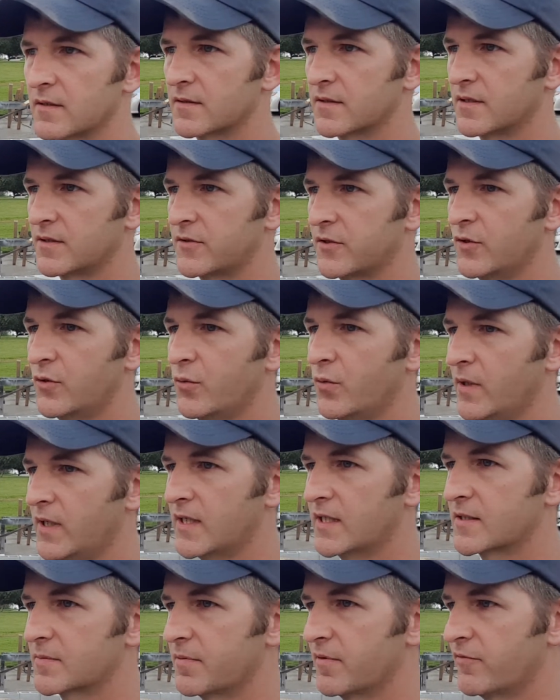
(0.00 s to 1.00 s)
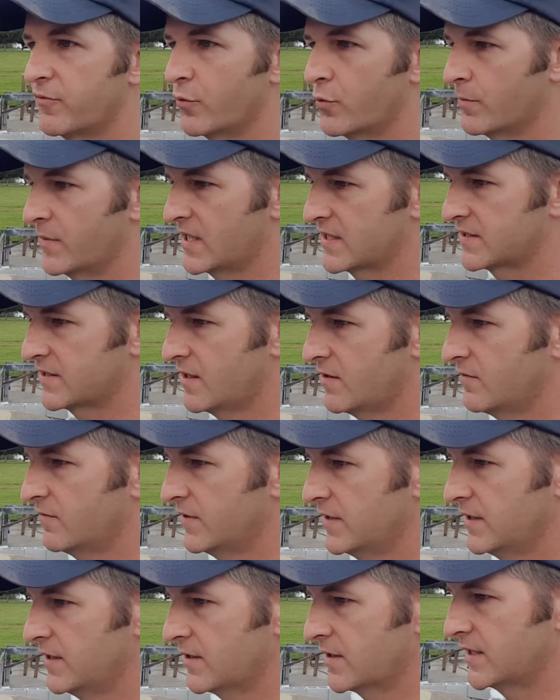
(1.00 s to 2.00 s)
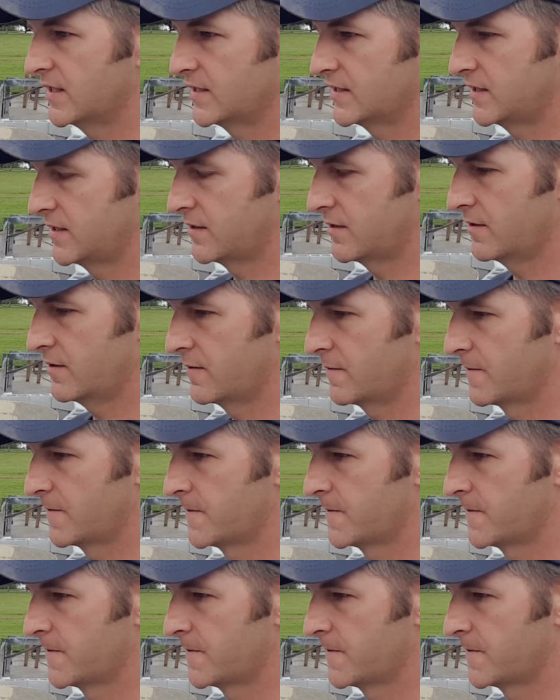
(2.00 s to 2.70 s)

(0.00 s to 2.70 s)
to 2 weeks before my stone veneer gets here.